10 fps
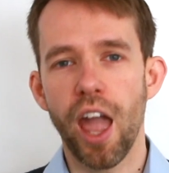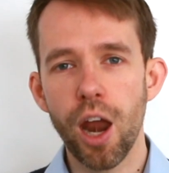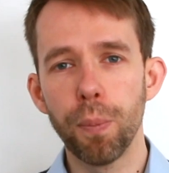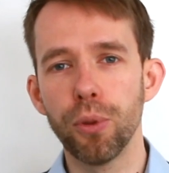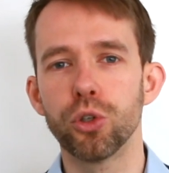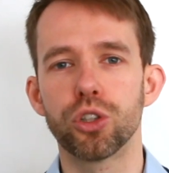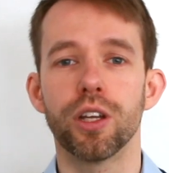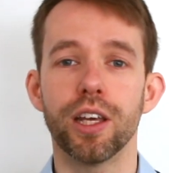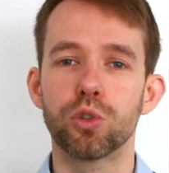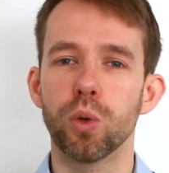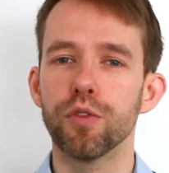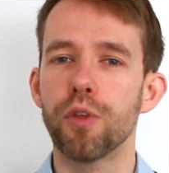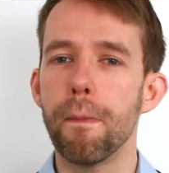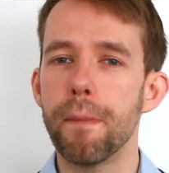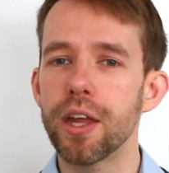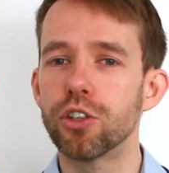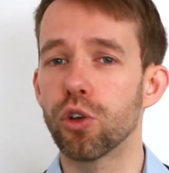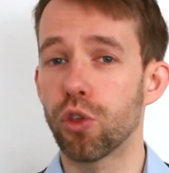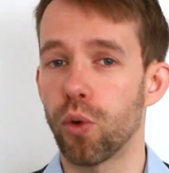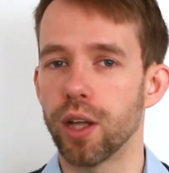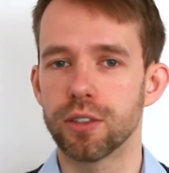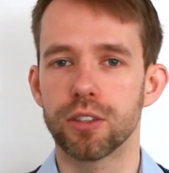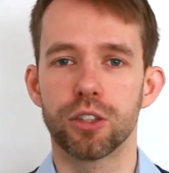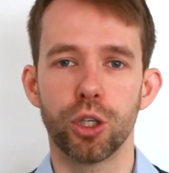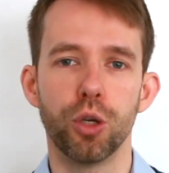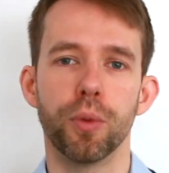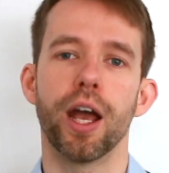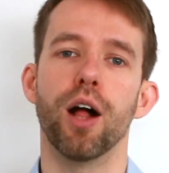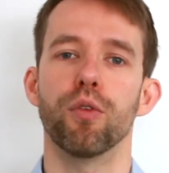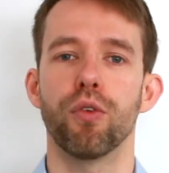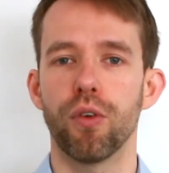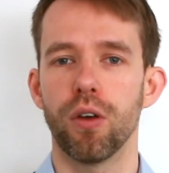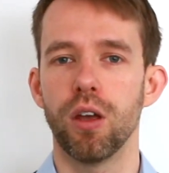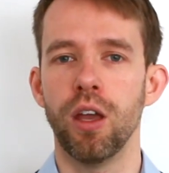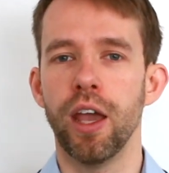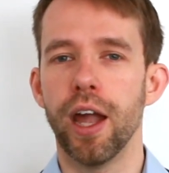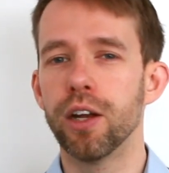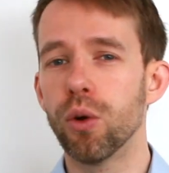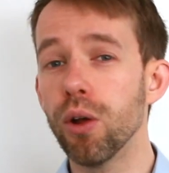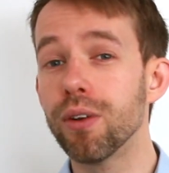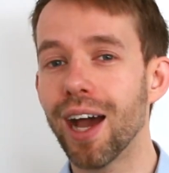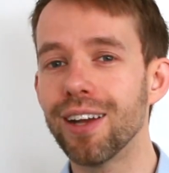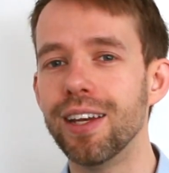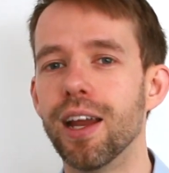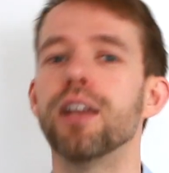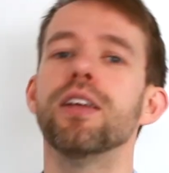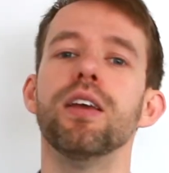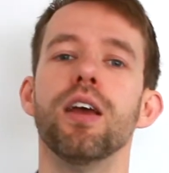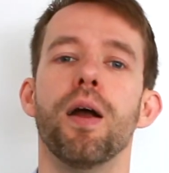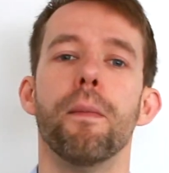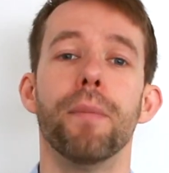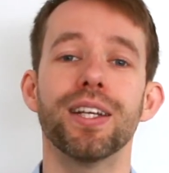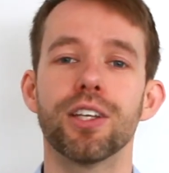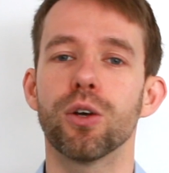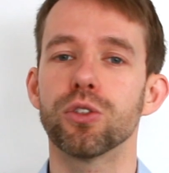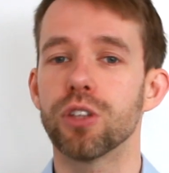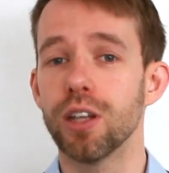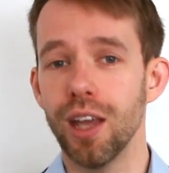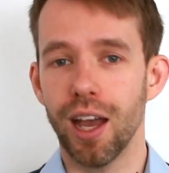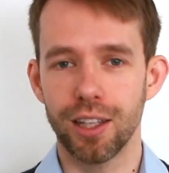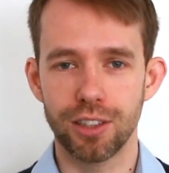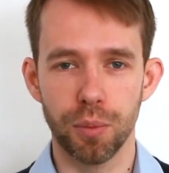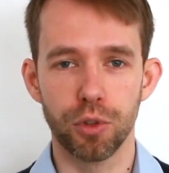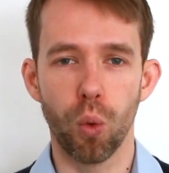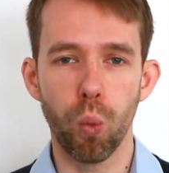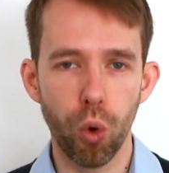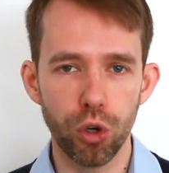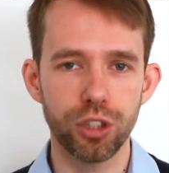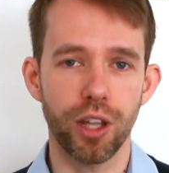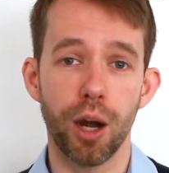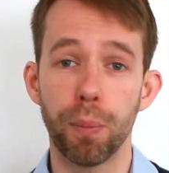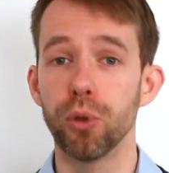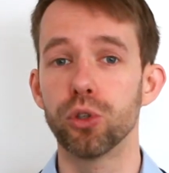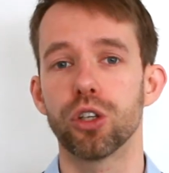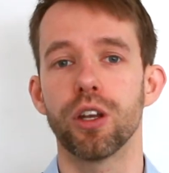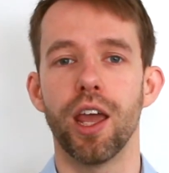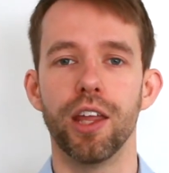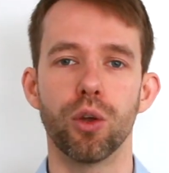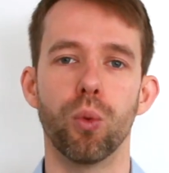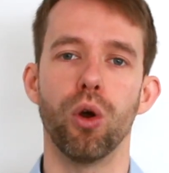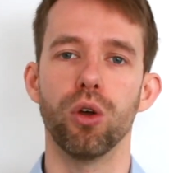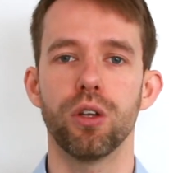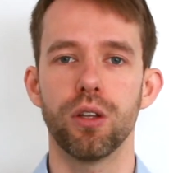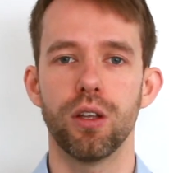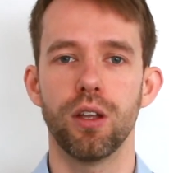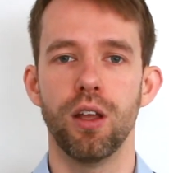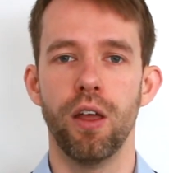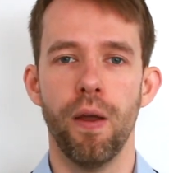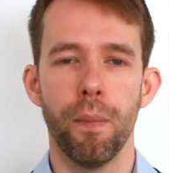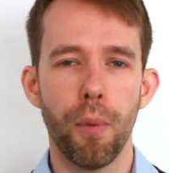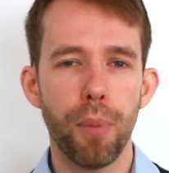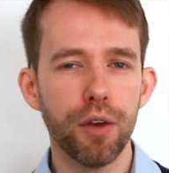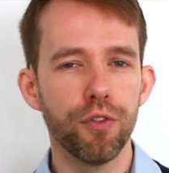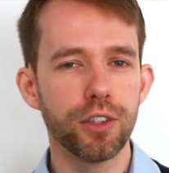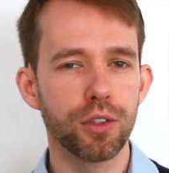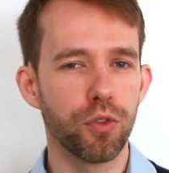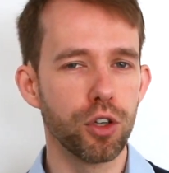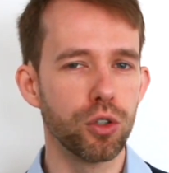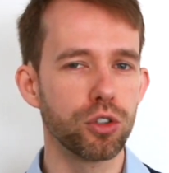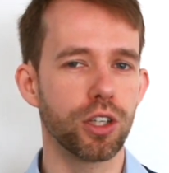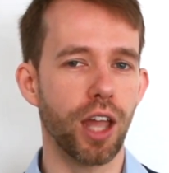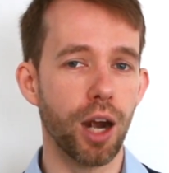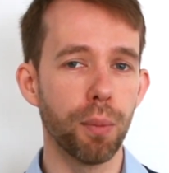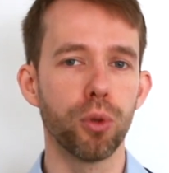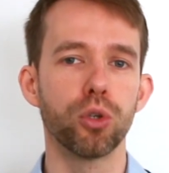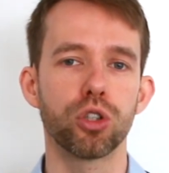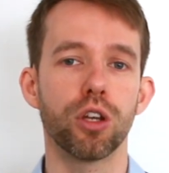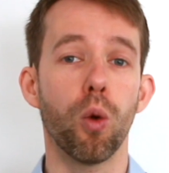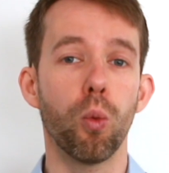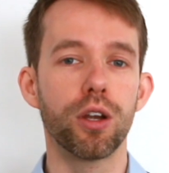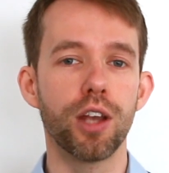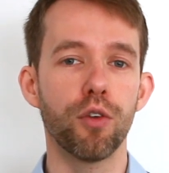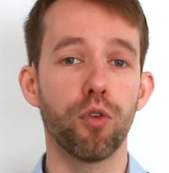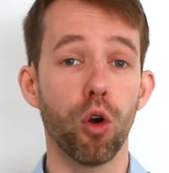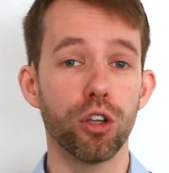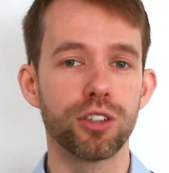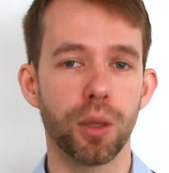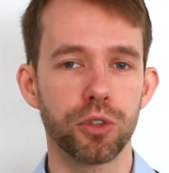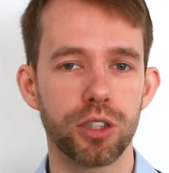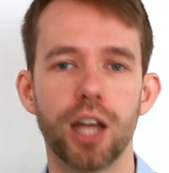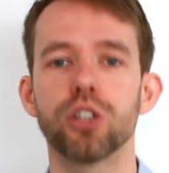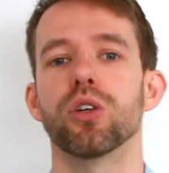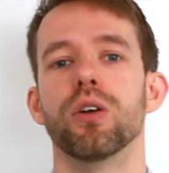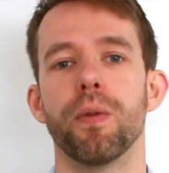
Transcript: Air pollution is one of the major threats to human health. And around 1990, Mexico City had some of the worst air pollution in the world. The benefits of reducing air pollution were therefore substantial.